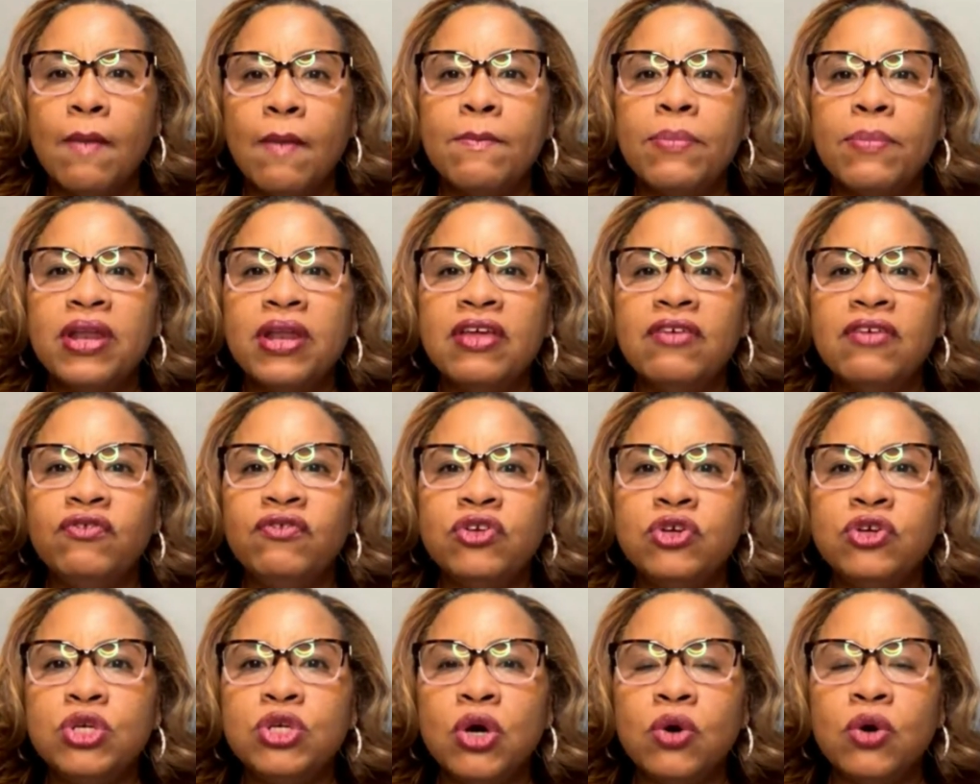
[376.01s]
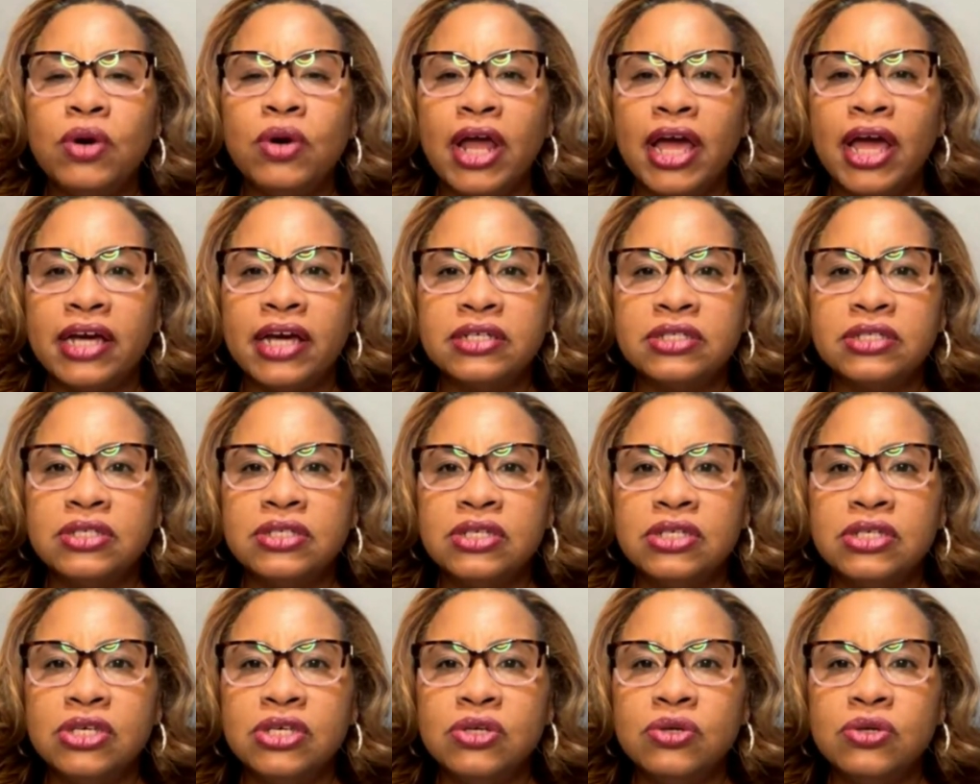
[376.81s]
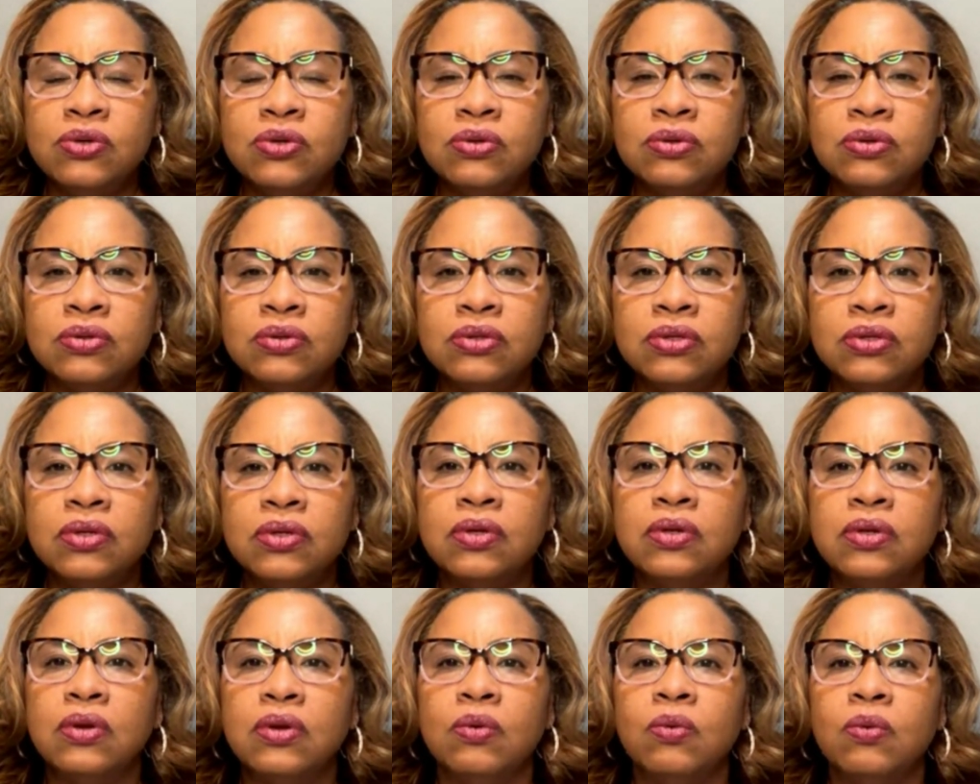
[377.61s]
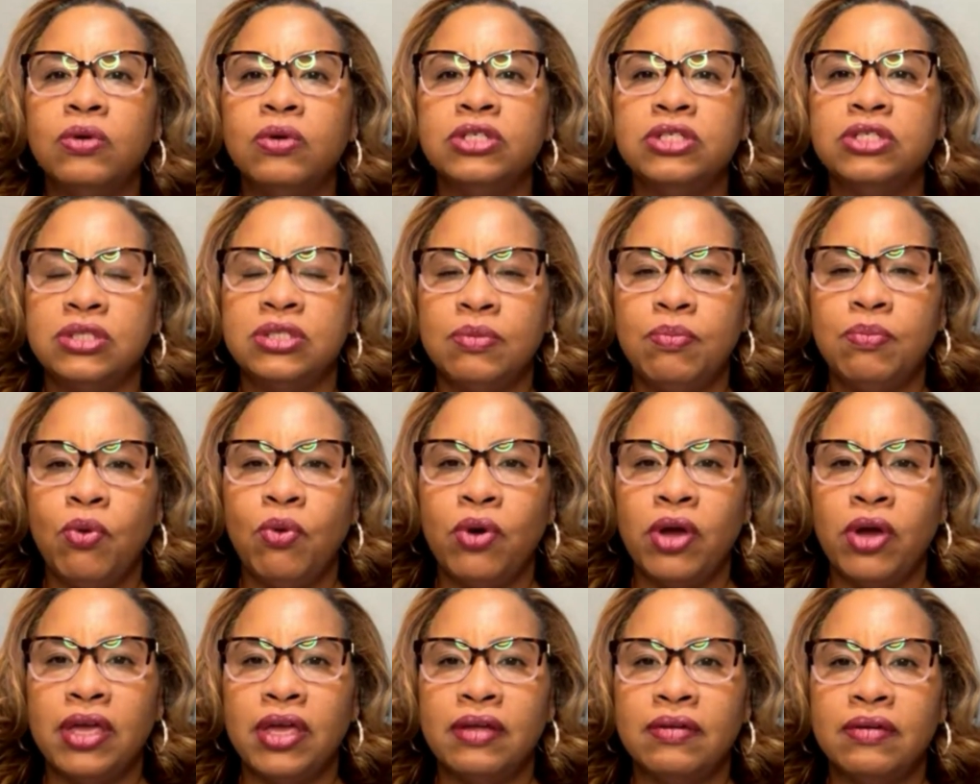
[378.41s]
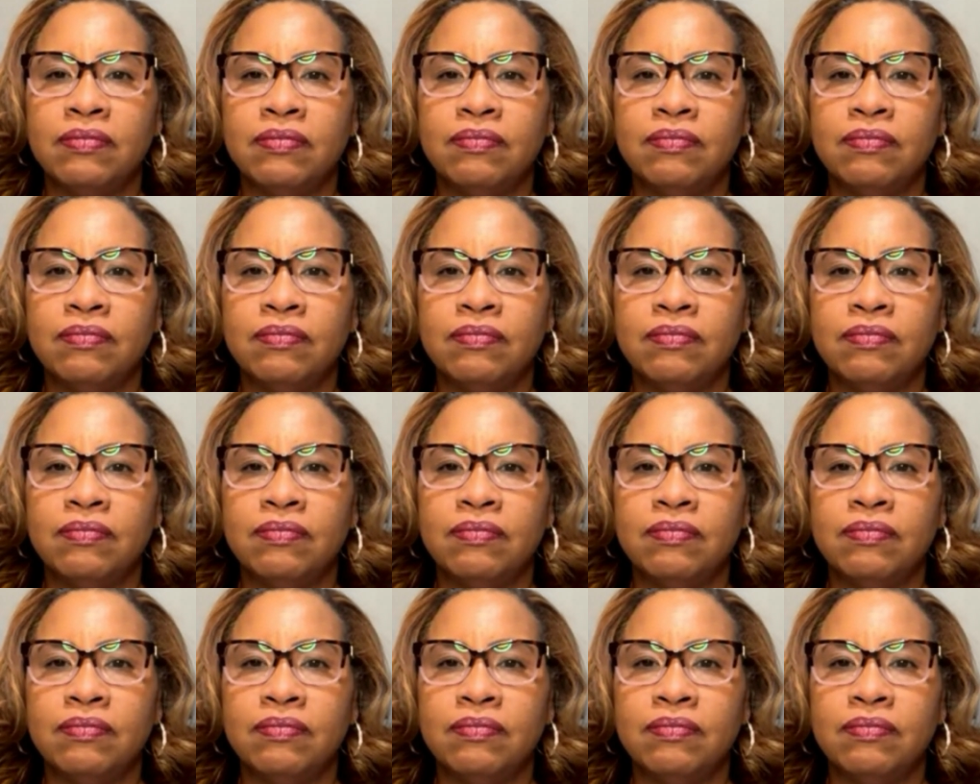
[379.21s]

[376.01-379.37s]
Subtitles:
but if you don't execute, what's the point?